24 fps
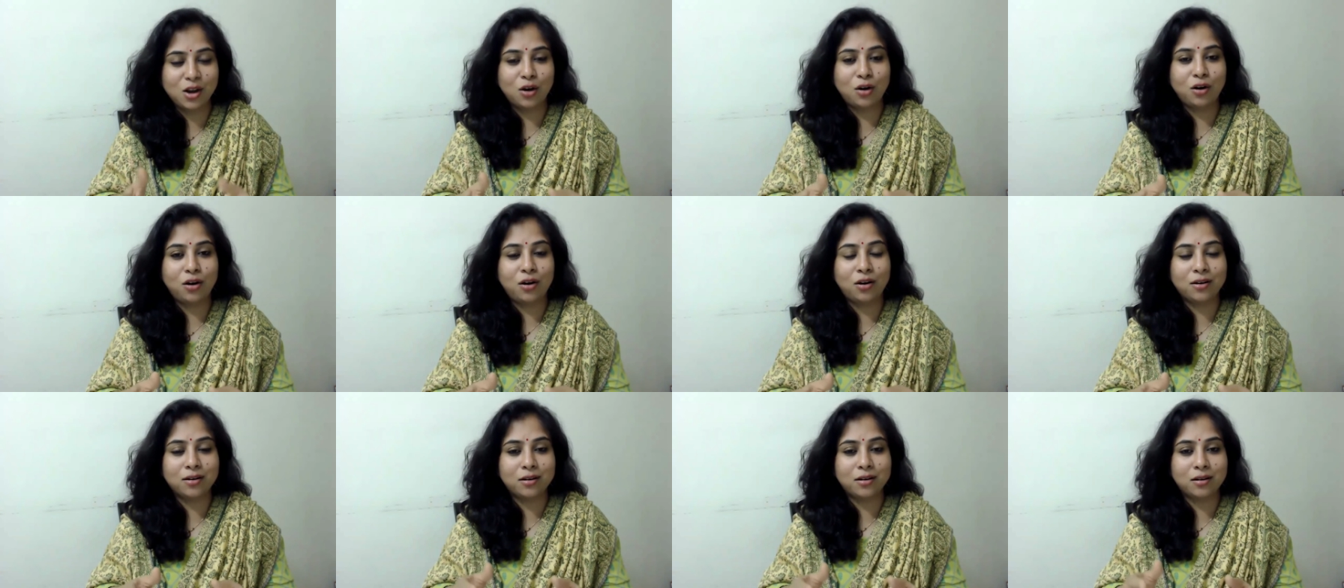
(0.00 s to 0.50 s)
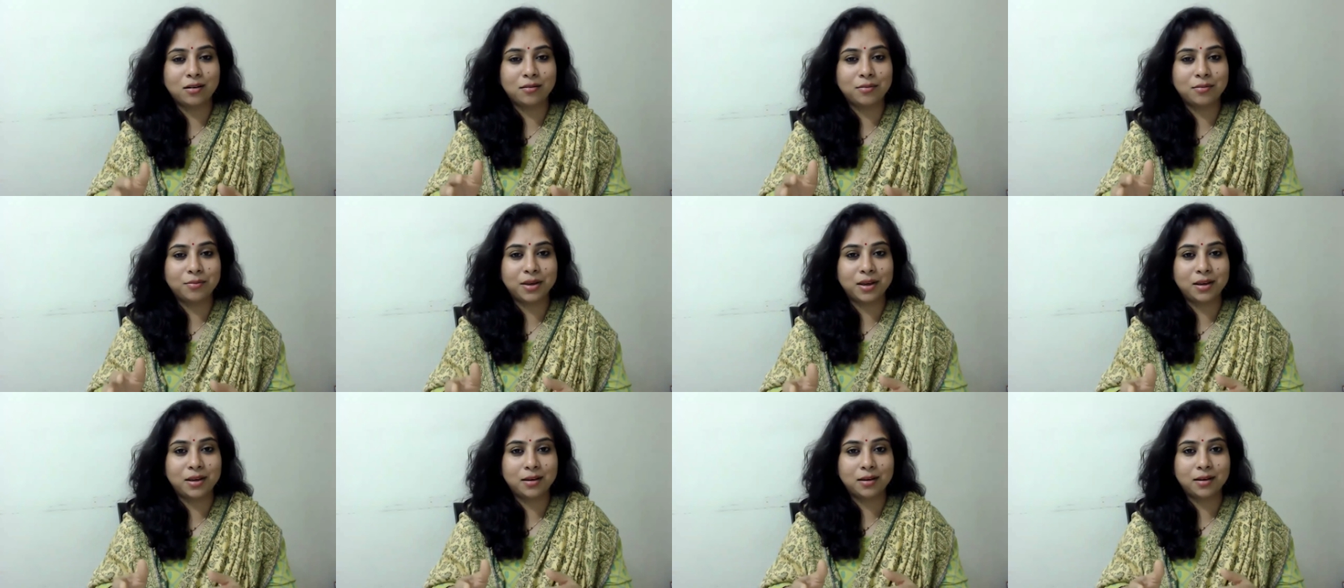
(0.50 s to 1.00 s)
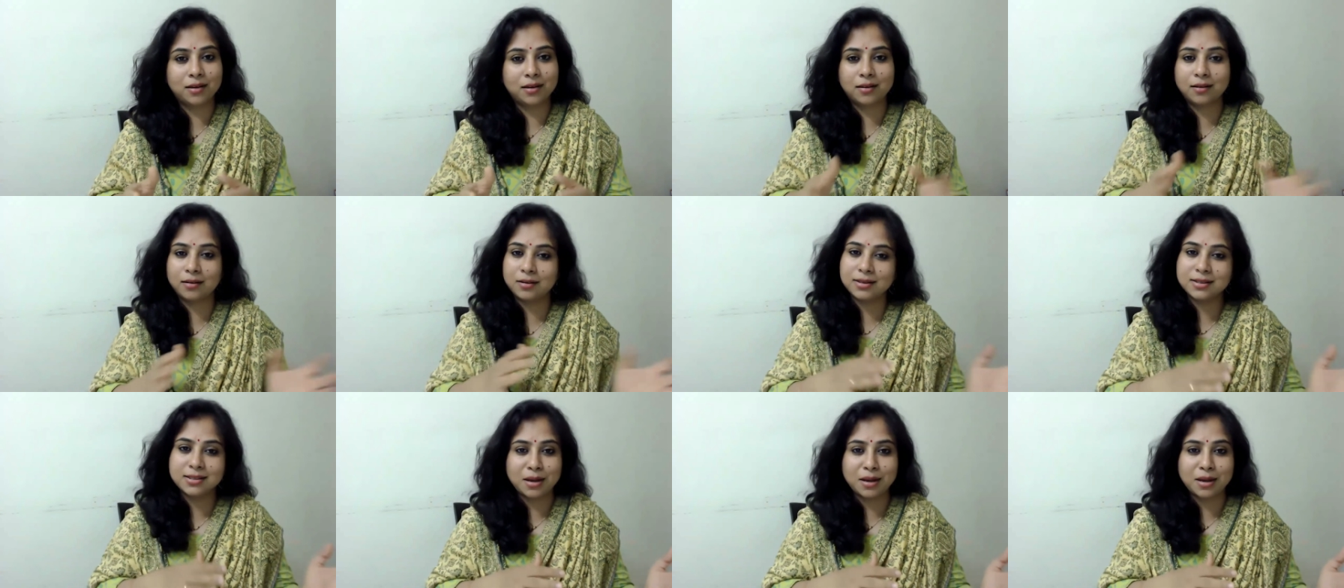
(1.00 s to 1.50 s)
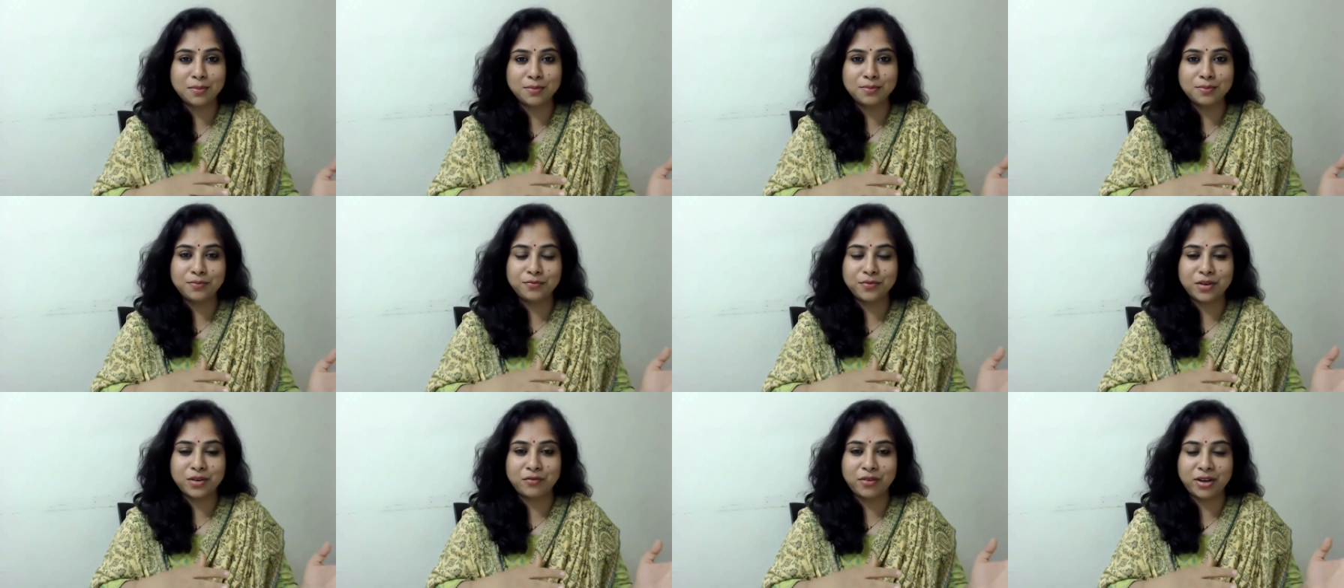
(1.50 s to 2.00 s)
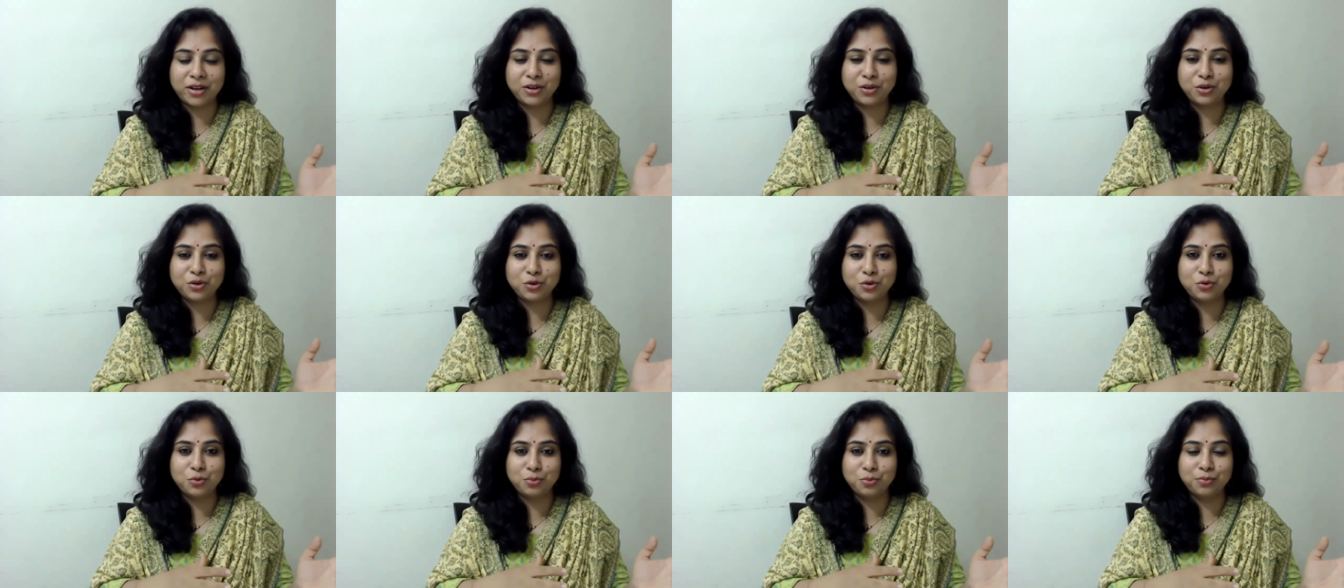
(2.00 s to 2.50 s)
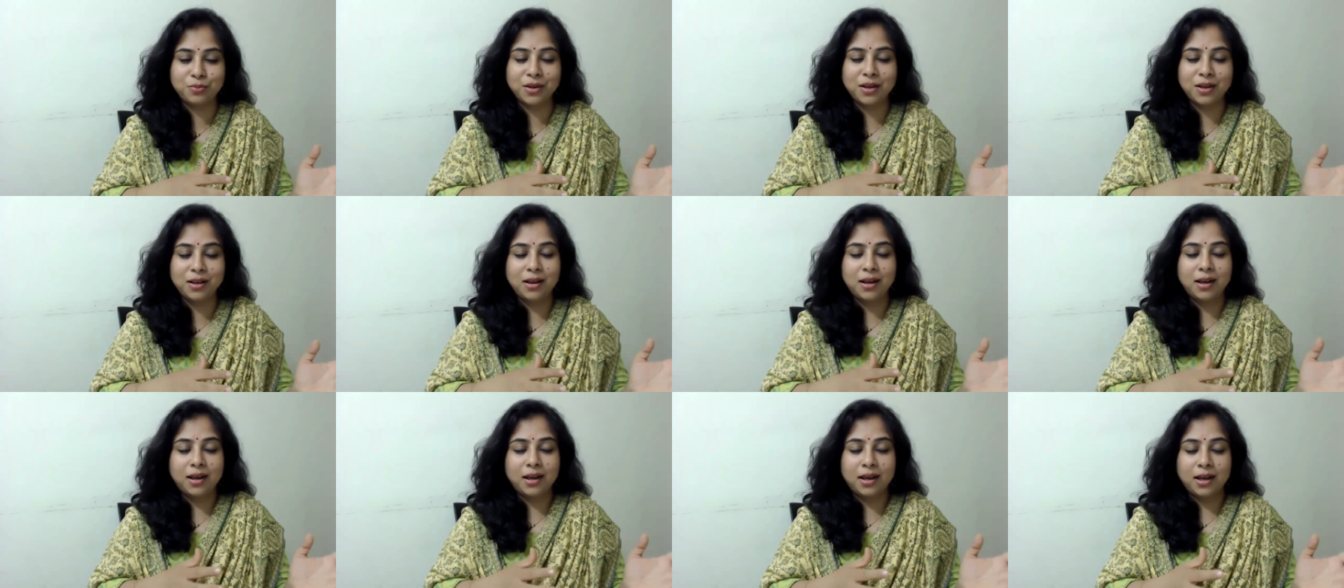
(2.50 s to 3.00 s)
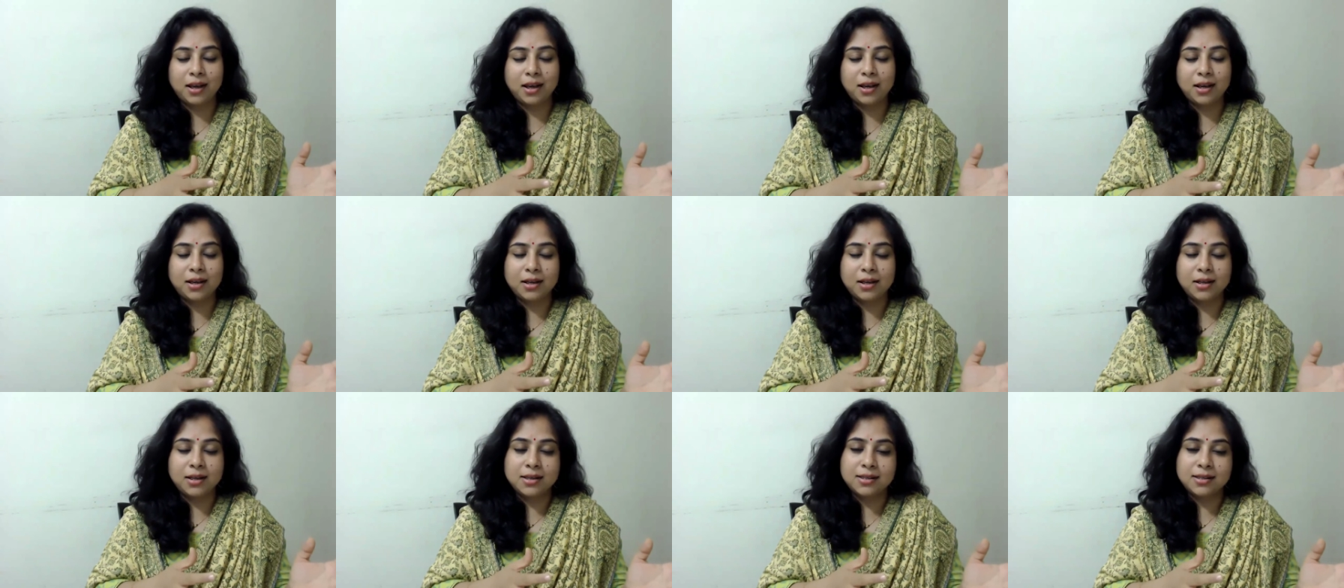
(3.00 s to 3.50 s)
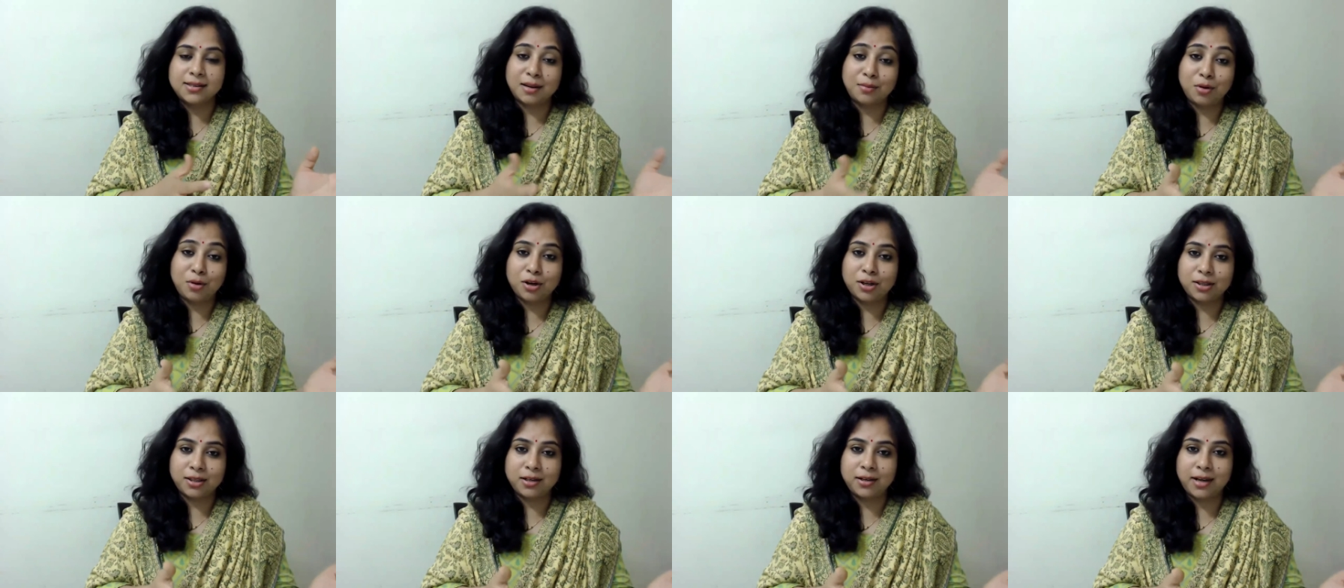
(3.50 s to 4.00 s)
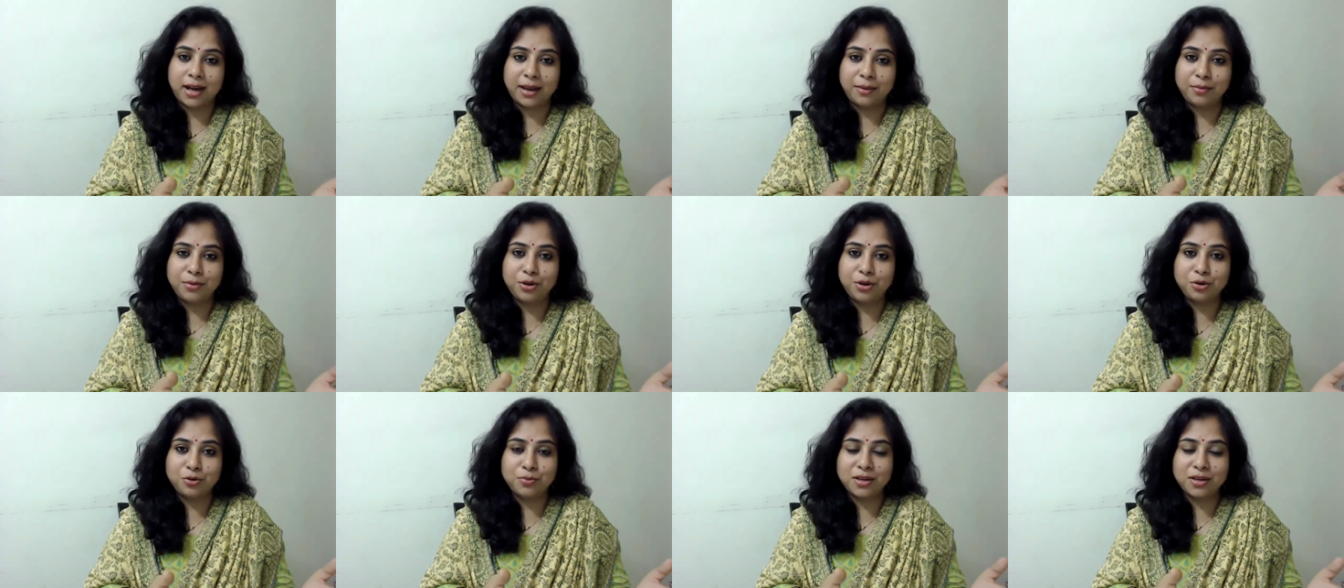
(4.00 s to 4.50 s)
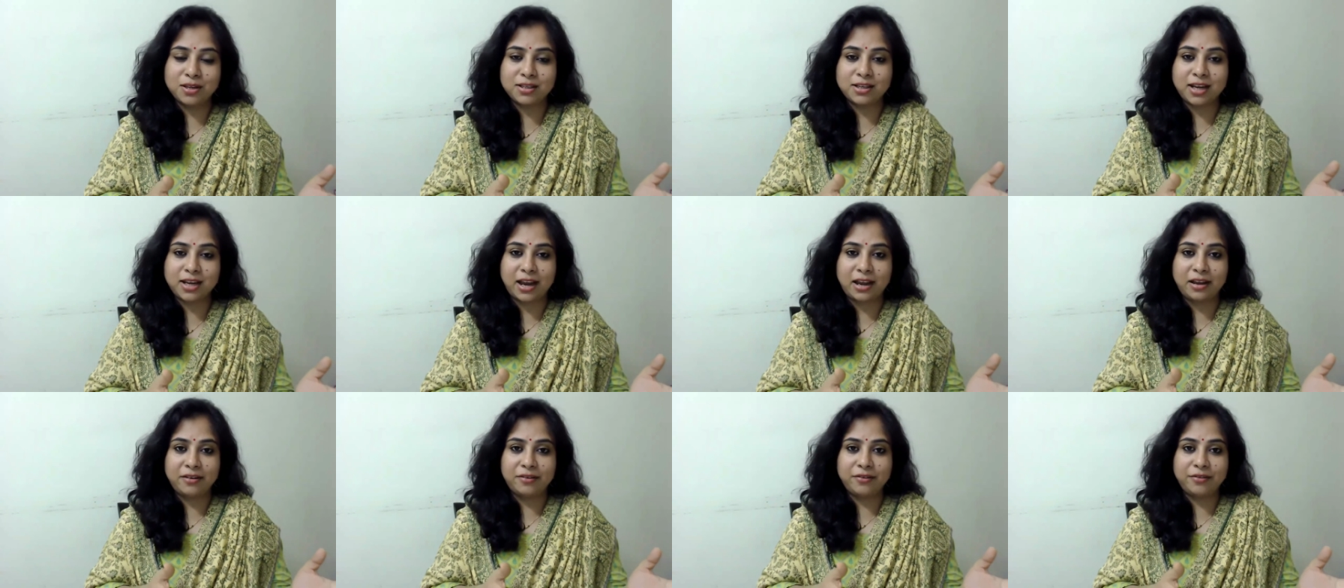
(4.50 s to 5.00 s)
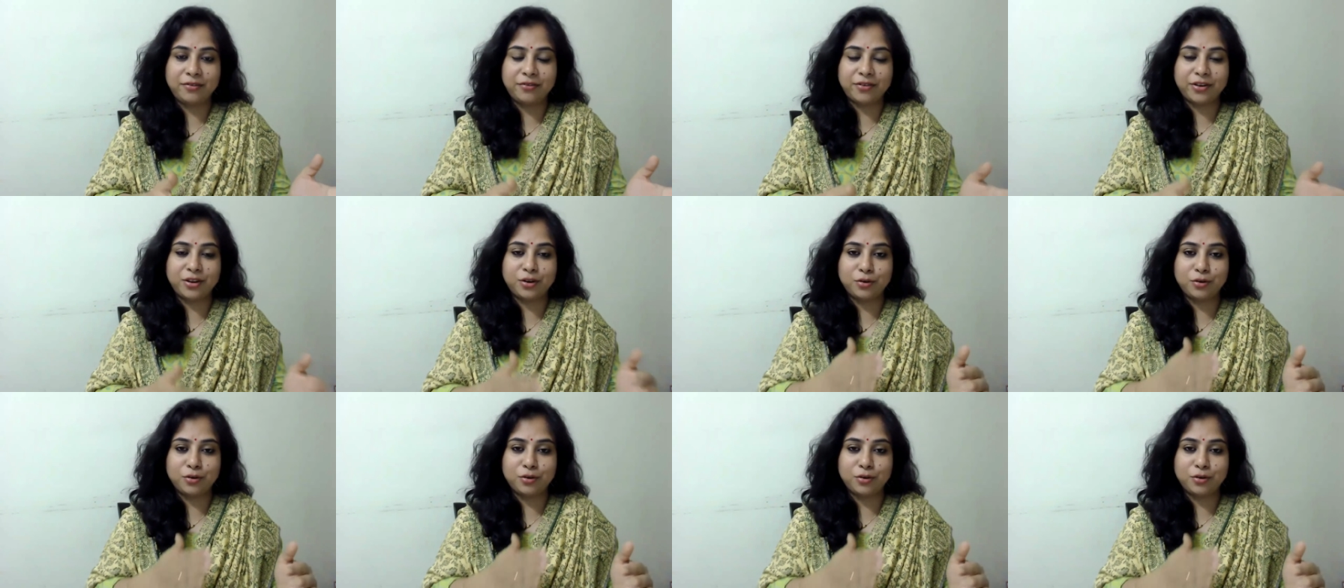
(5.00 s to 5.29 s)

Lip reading: or some when you some other time you must have